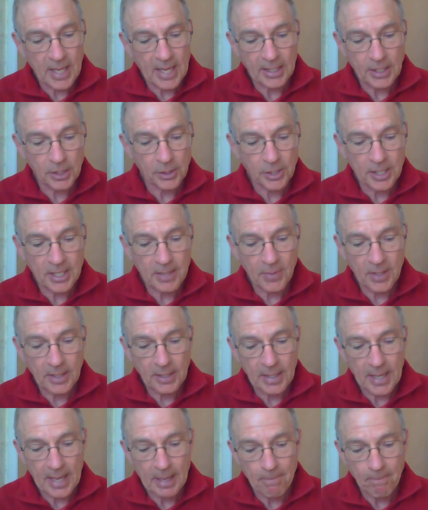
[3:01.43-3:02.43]
and
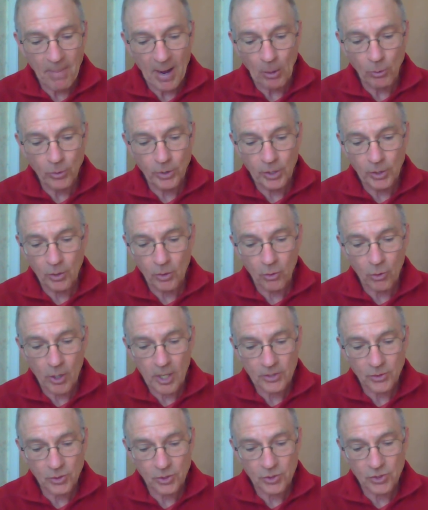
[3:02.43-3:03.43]
gleaming and bounding
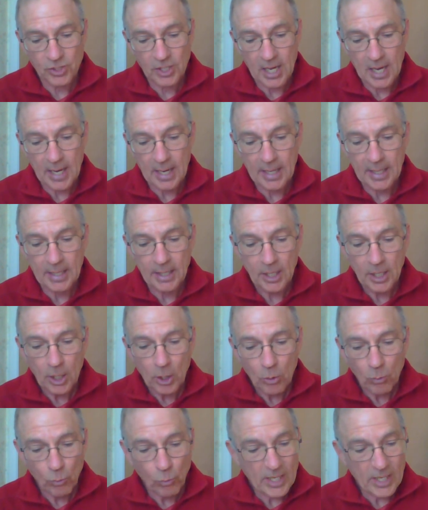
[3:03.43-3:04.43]
across the sky,
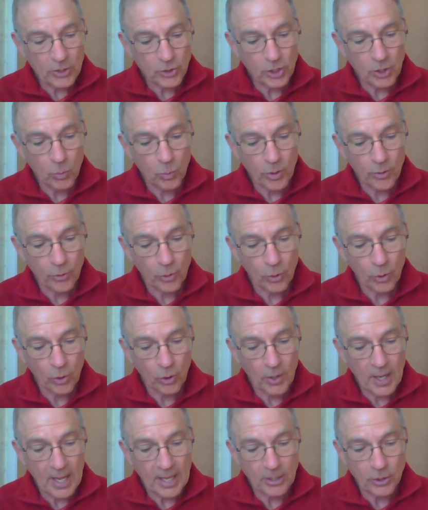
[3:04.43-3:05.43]
racing with
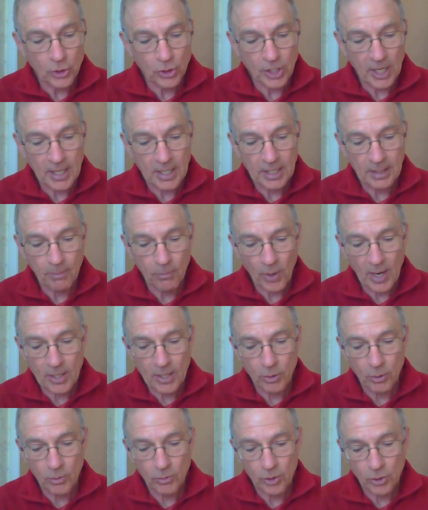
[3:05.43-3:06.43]
her and shining
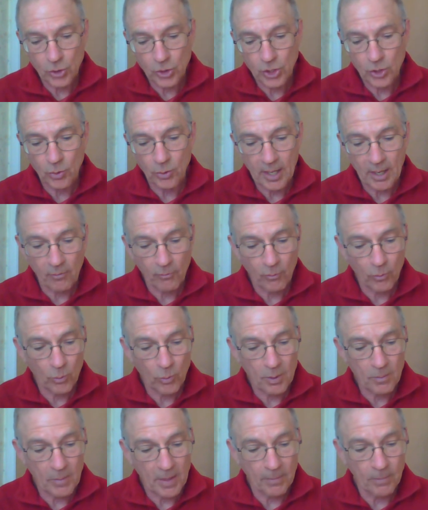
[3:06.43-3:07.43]
brighter than she could ever
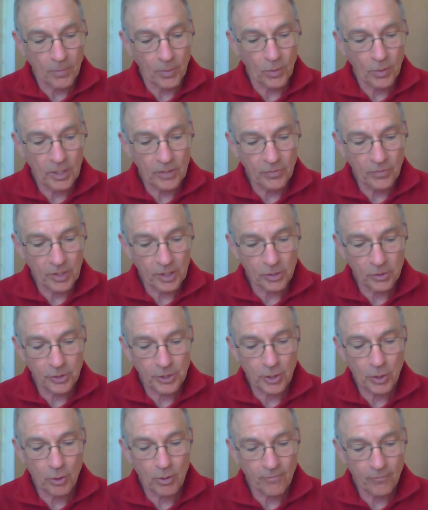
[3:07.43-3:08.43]
remember in the
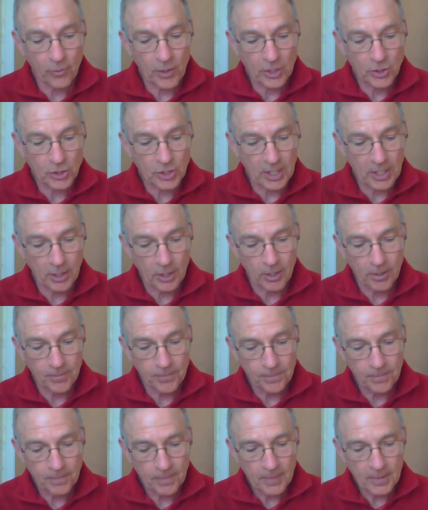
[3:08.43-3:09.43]
clear, fresh air.
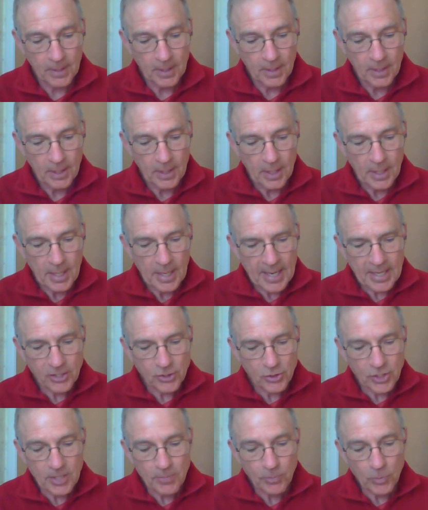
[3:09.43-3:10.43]
And it
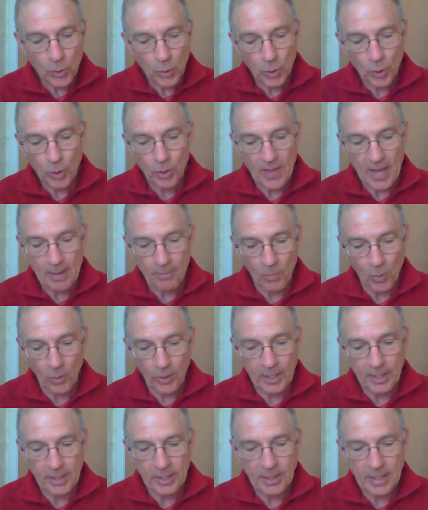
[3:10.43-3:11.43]
seemed to her that
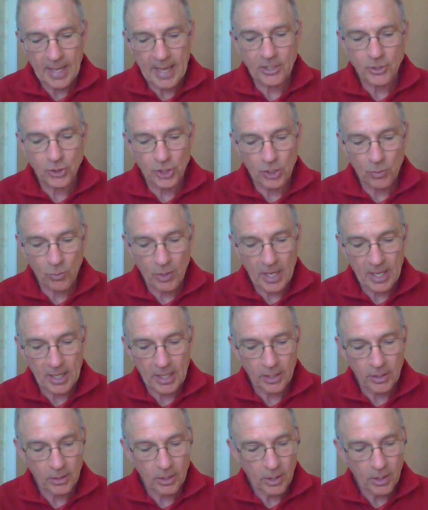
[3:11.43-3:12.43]
morning, as she
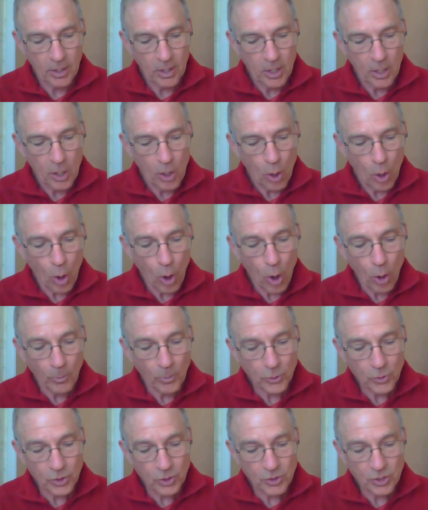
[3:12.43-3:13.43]
ran,
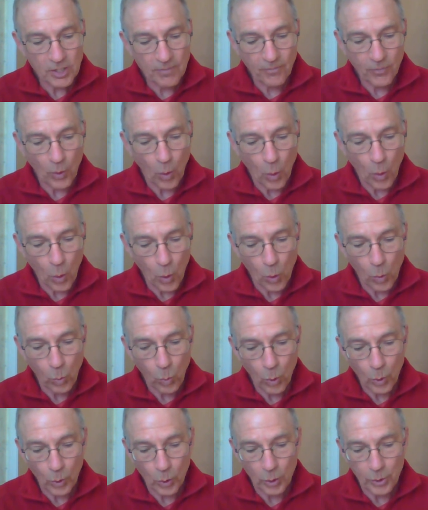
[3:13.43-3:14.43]
almost as if the whole
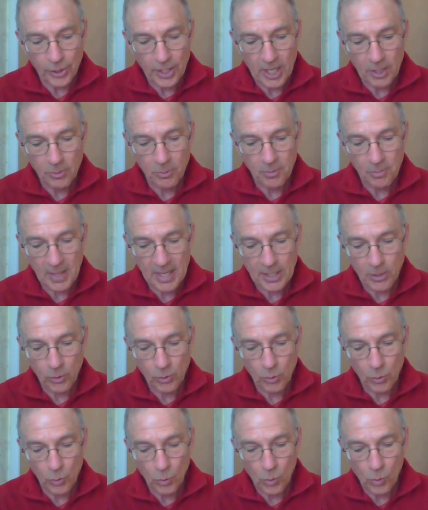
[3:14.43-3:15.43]
world had been made
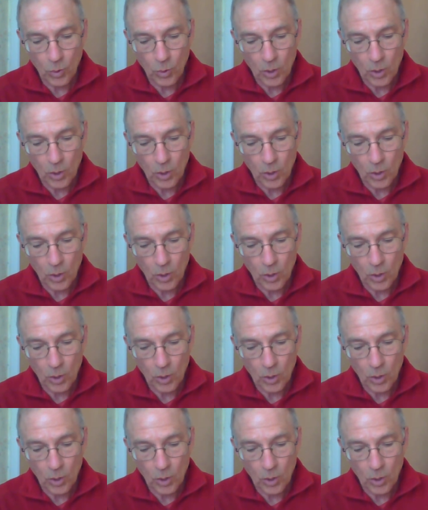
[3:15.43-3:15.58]
anew,